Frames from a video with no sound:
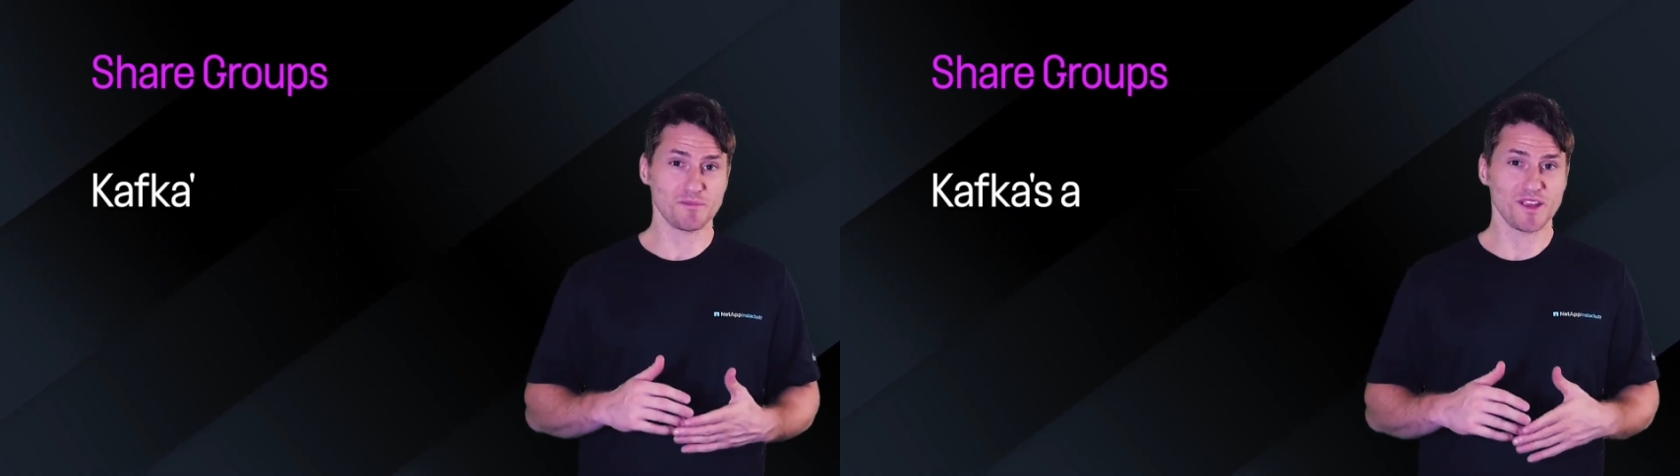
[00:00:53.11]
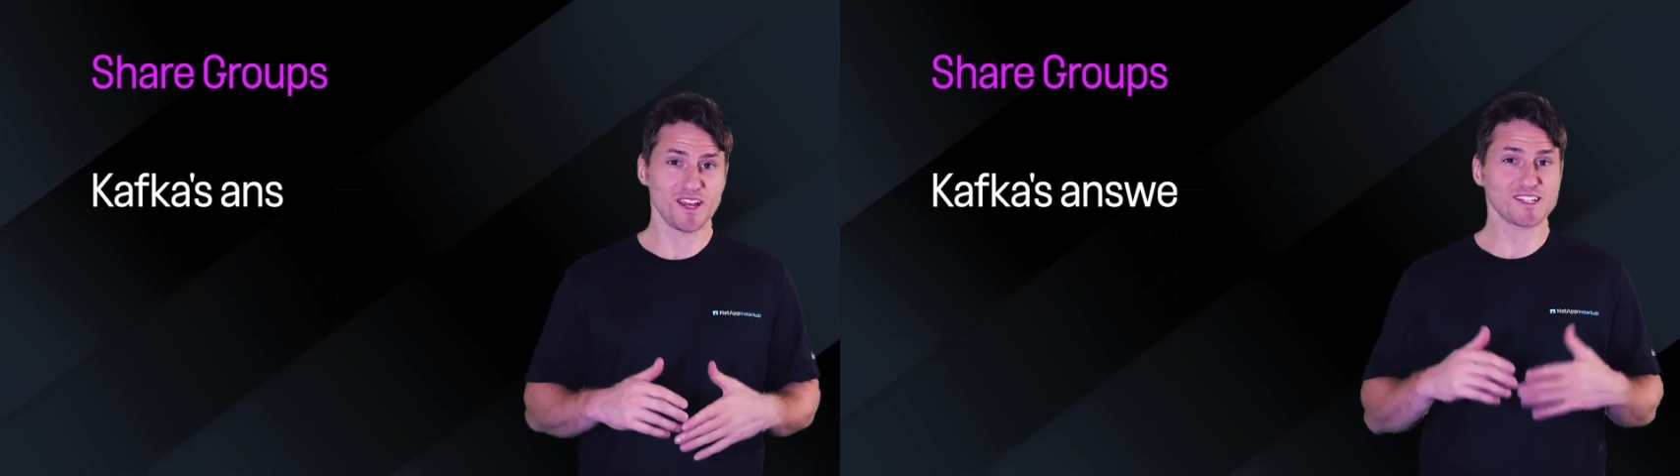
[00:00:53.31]

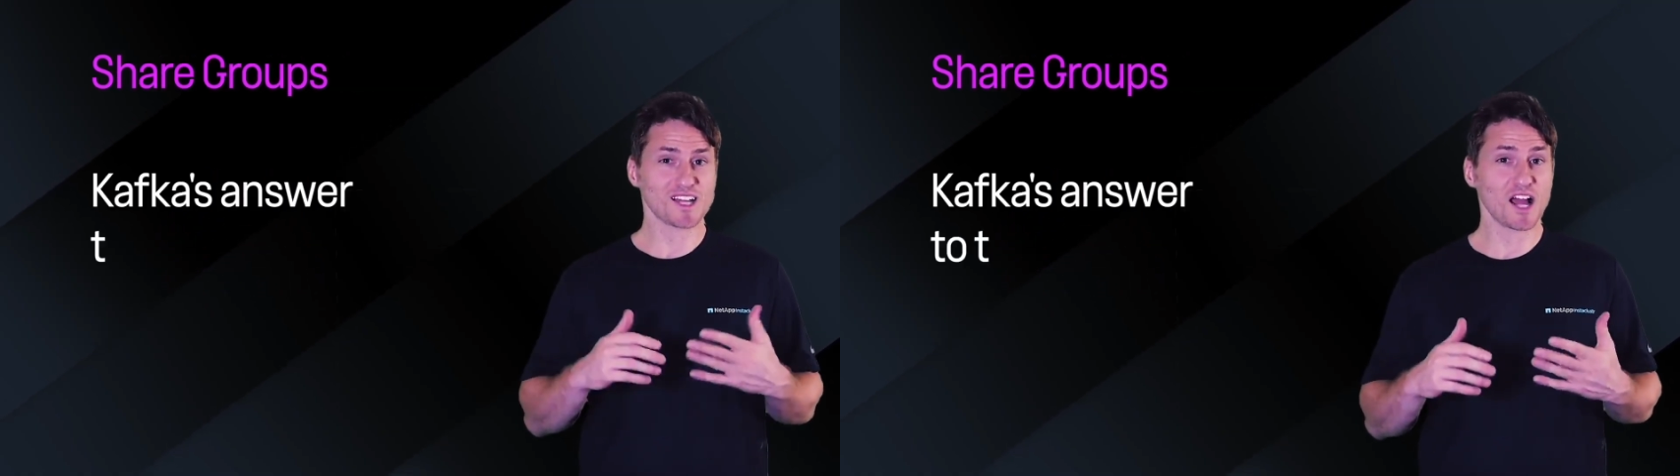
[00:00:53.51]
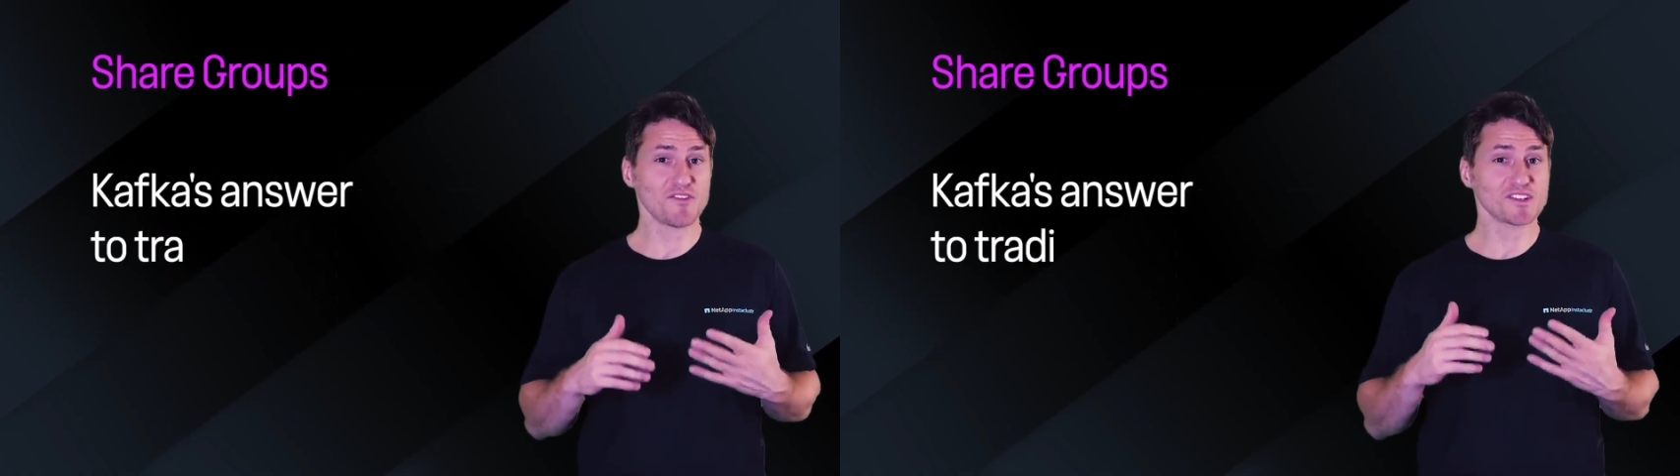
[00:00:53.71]
It's
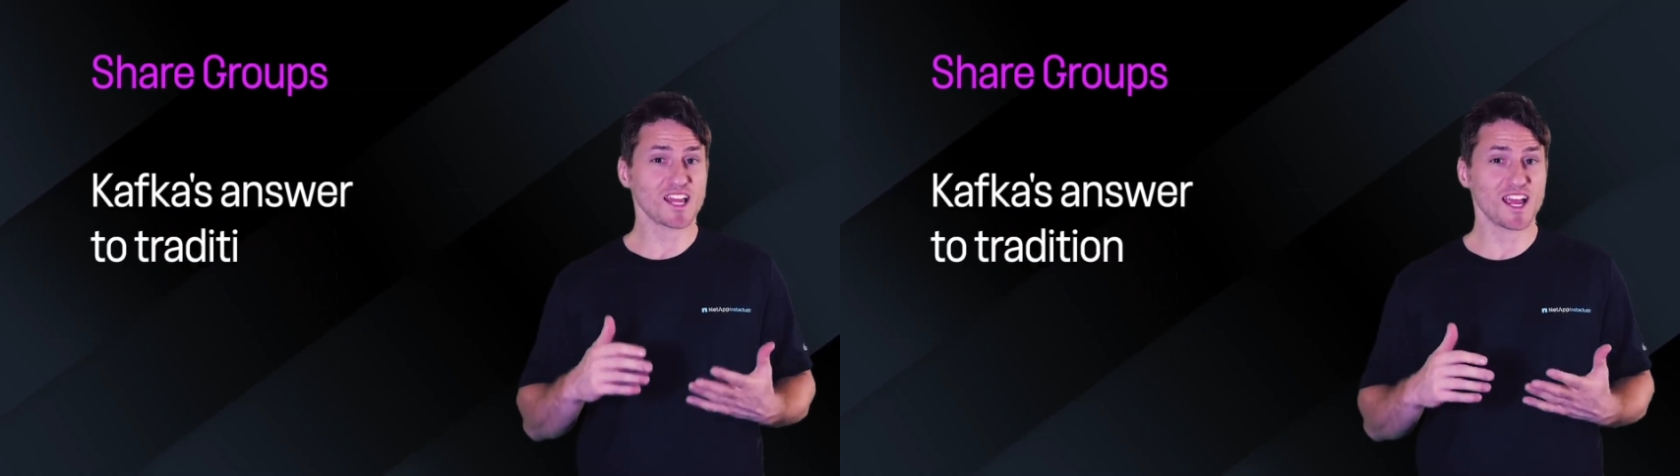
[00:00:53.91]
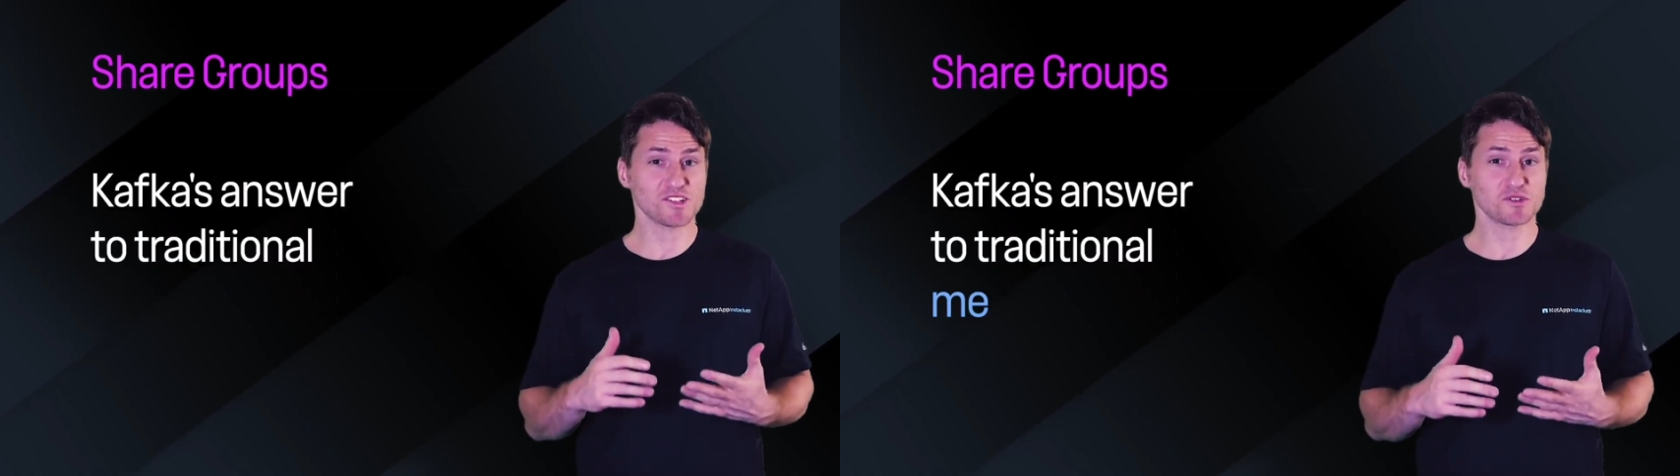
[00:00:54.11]
Kafka's
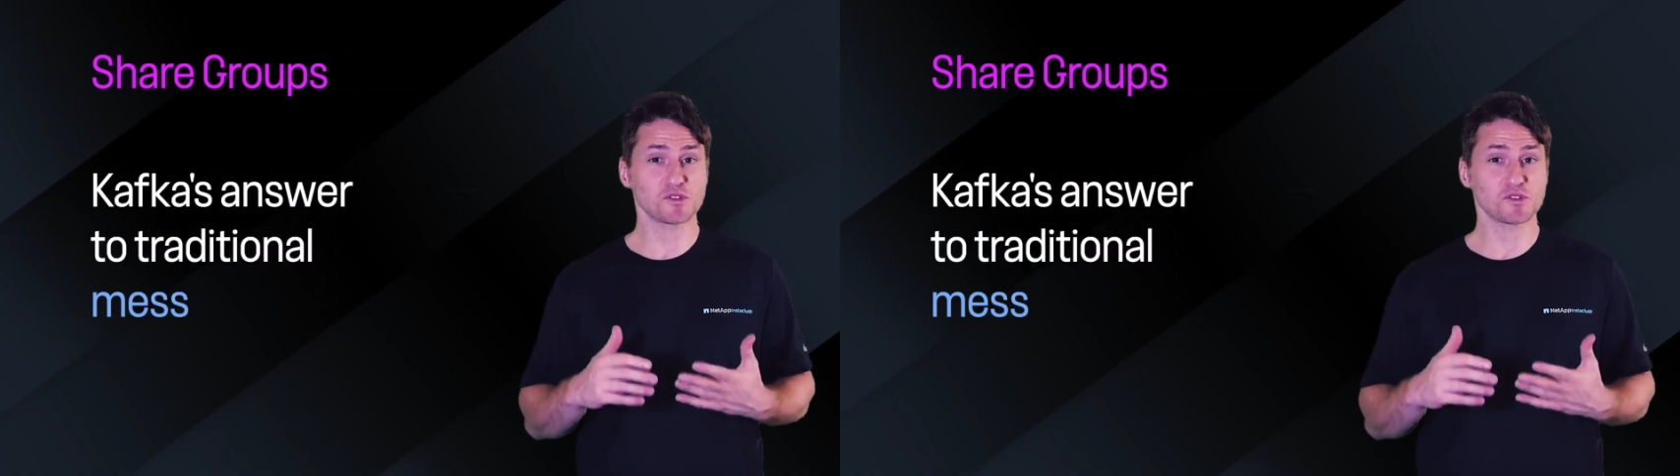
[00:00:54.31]
answer to